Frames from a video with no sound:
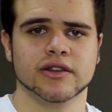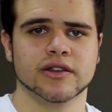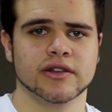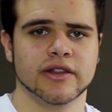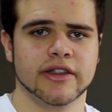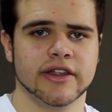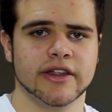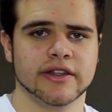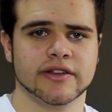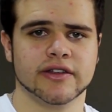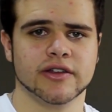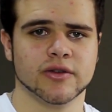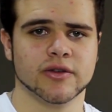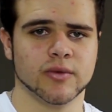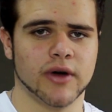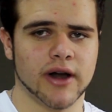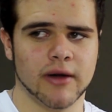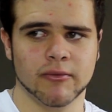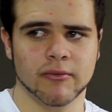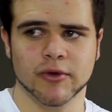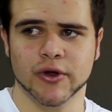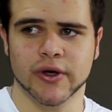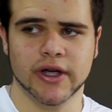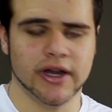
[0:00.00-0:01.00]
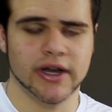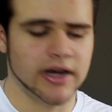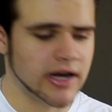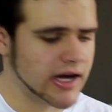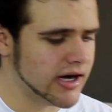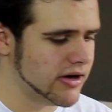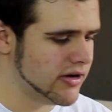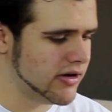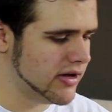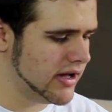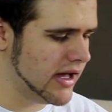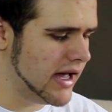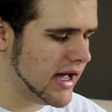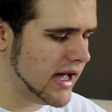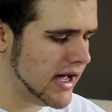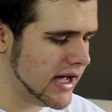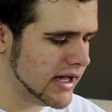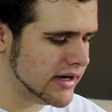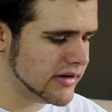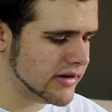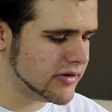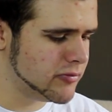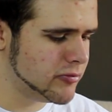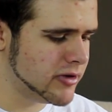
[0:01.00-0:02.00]
this is what I'm doing now,
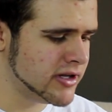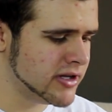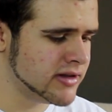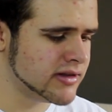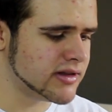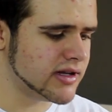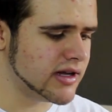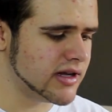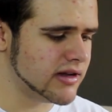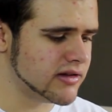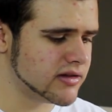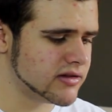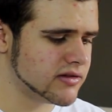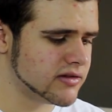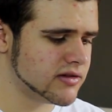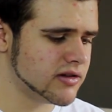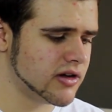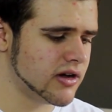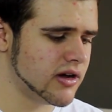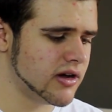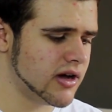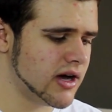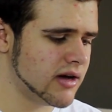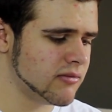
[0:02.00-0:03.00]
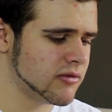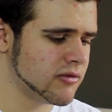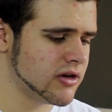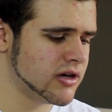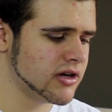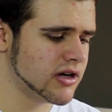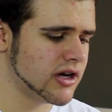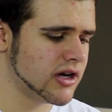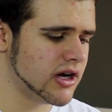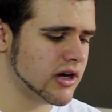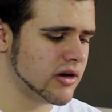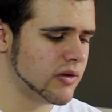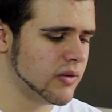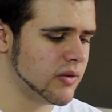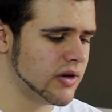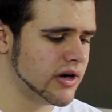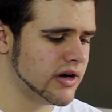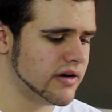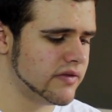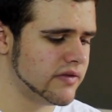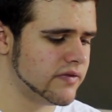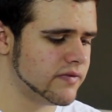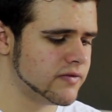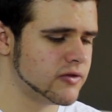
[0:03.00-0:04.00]
and Pinterest, so I'm gonna go
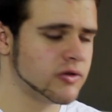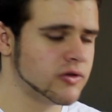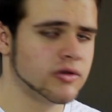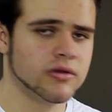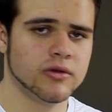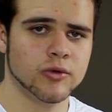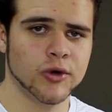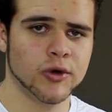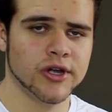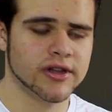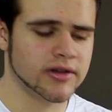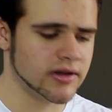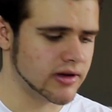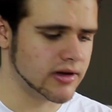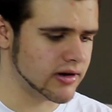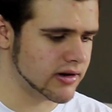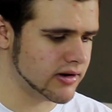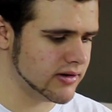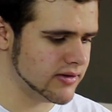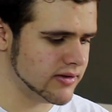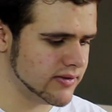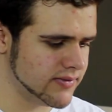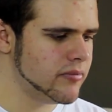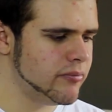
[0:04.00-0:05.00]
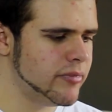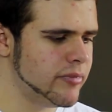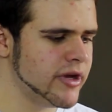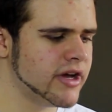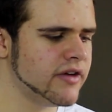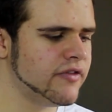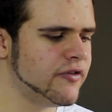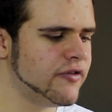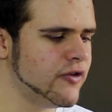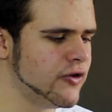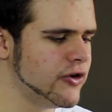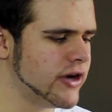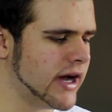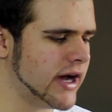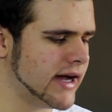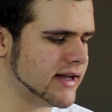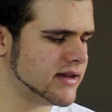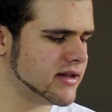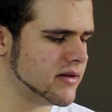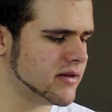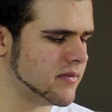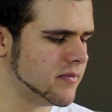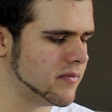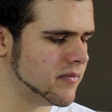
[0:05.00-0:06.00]
with Twitter. Pick a food
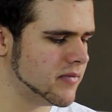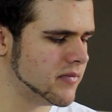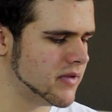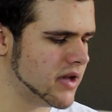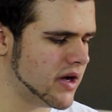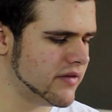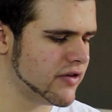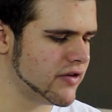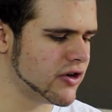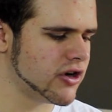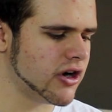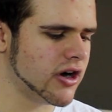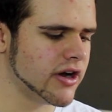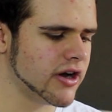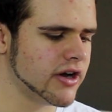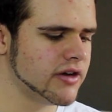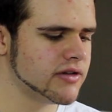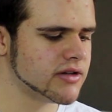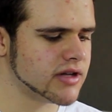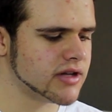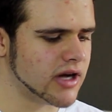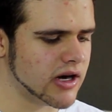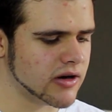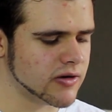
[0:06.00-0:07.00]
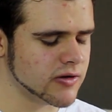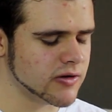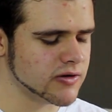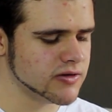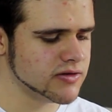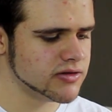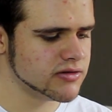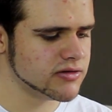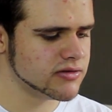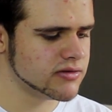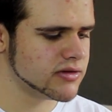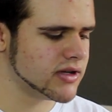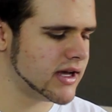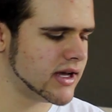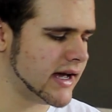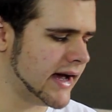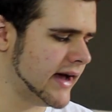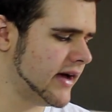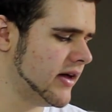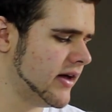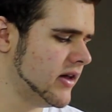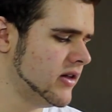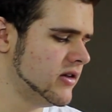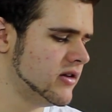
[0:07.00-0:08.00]
item. Avocado, tacos,
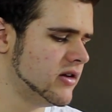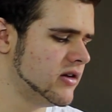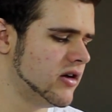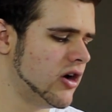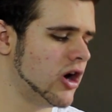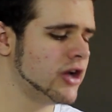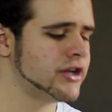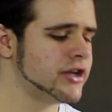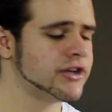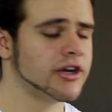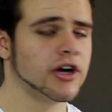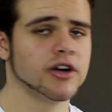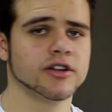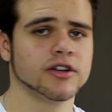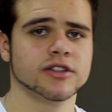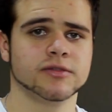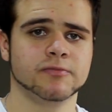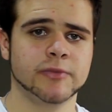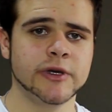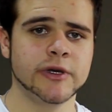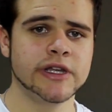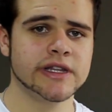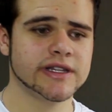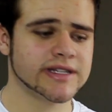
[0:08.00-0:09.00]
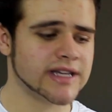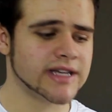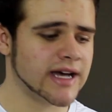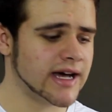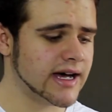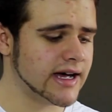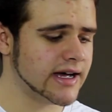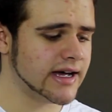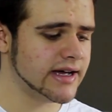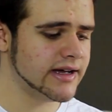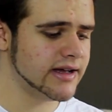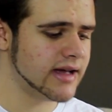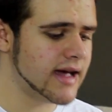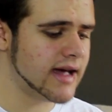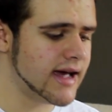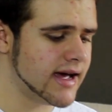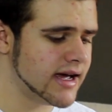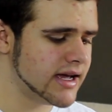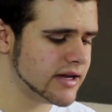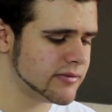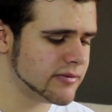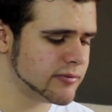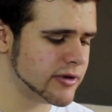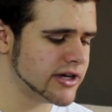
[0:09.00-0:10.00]
kale, hot dogs, pizza,
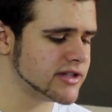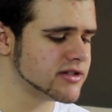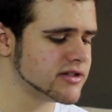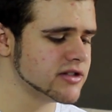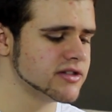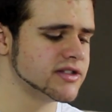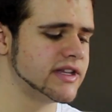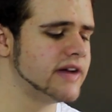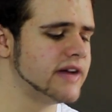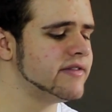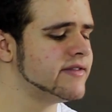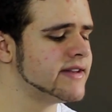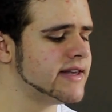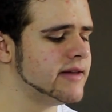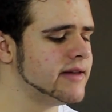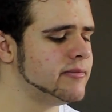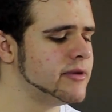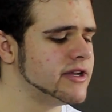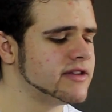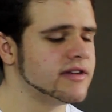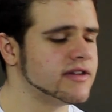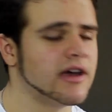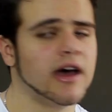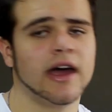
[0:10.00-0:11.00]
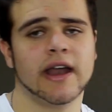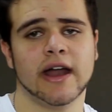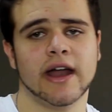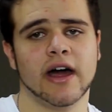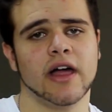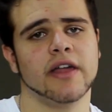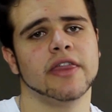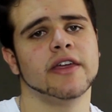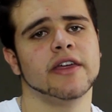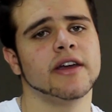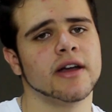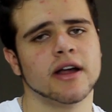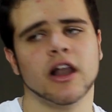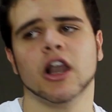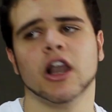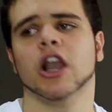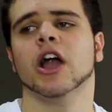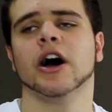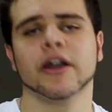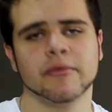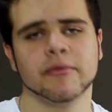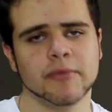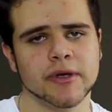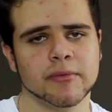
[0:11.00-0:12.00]
and pretzels. Definitely pizza, and I think a
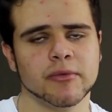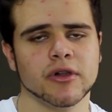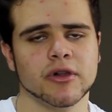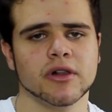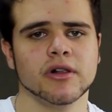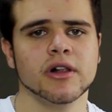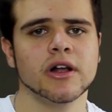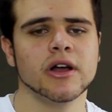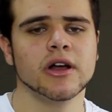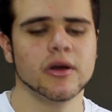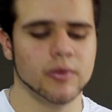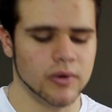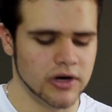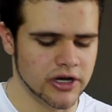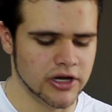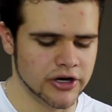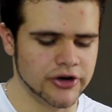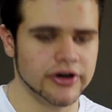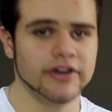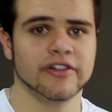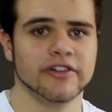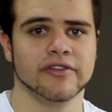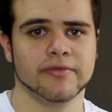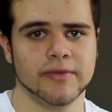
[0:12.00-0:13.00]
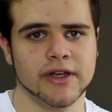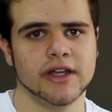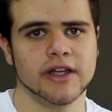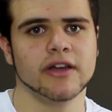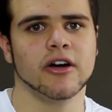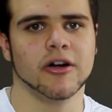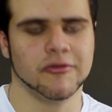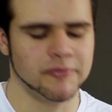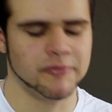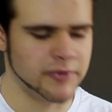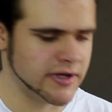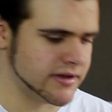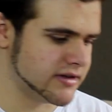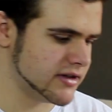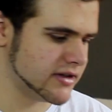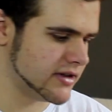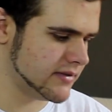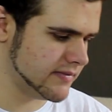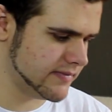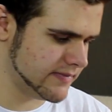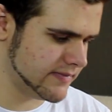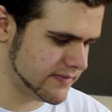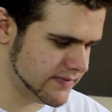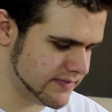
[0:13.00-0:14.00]
lot of people will agree with me on pizza.
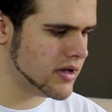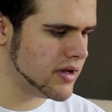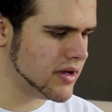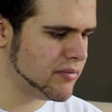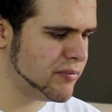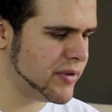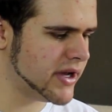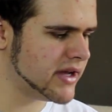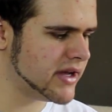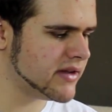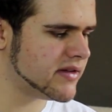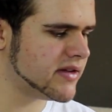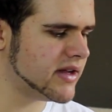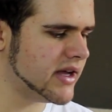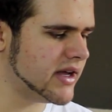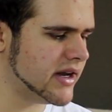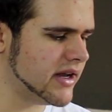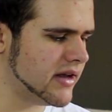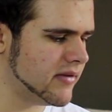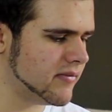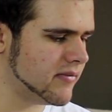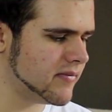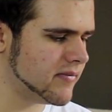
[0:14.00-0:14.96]
Pick a city.